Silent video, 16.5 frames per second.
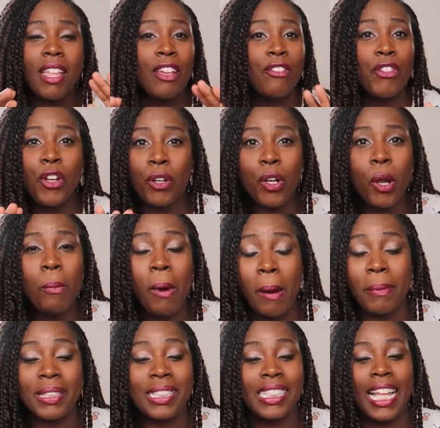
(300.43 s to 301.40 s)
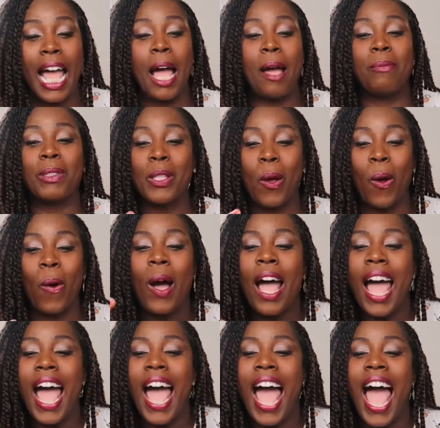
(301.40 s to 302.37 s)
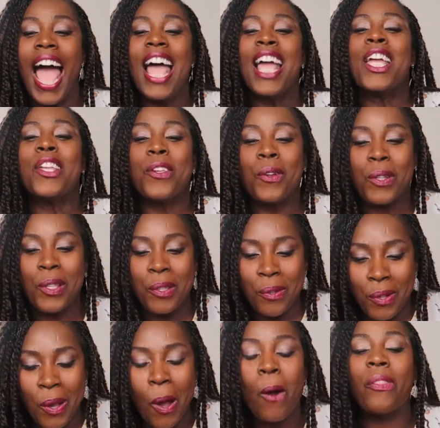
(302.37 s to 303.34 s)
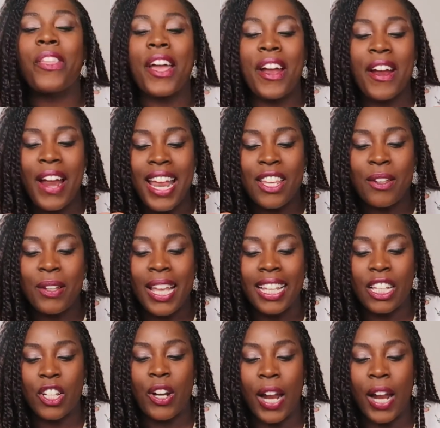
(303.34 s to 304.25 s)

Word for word: If you don't know Marble Slab, so you, you go there and you get